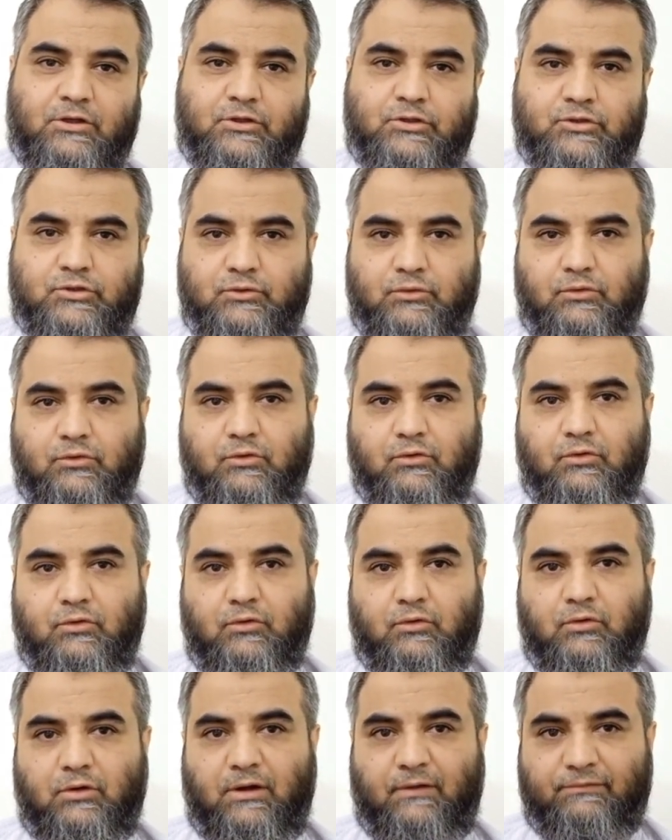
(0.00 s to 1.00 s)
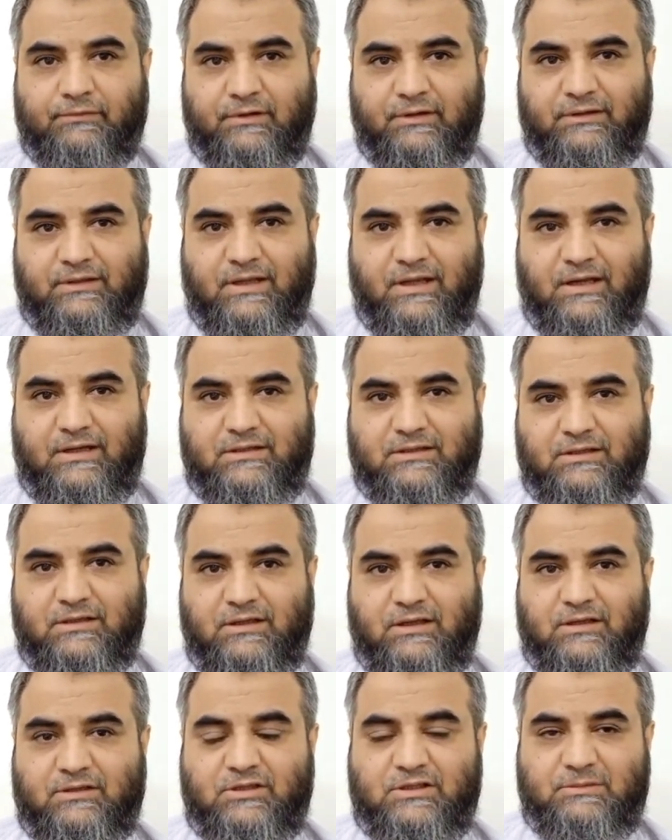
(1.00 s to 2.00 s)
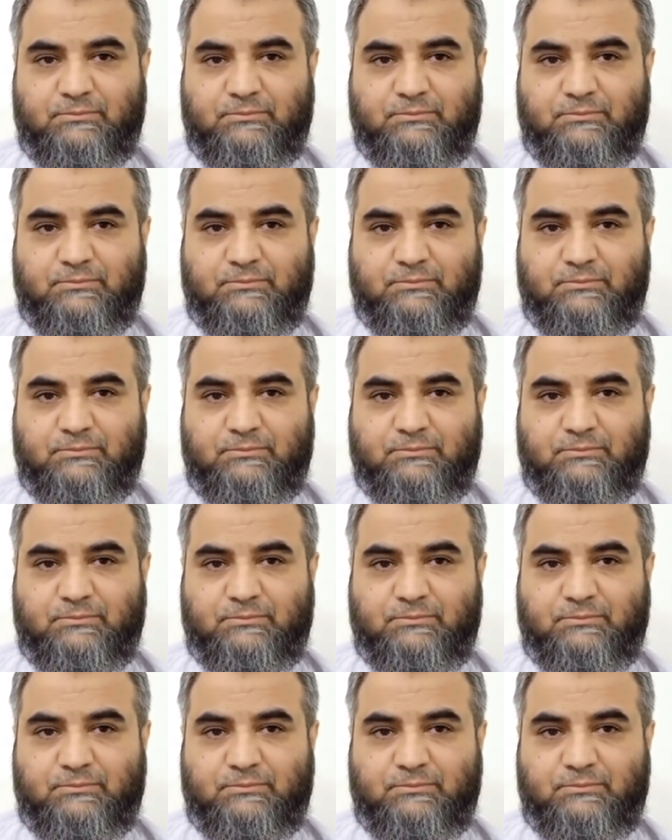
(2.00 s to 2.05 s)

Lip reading: So after that, this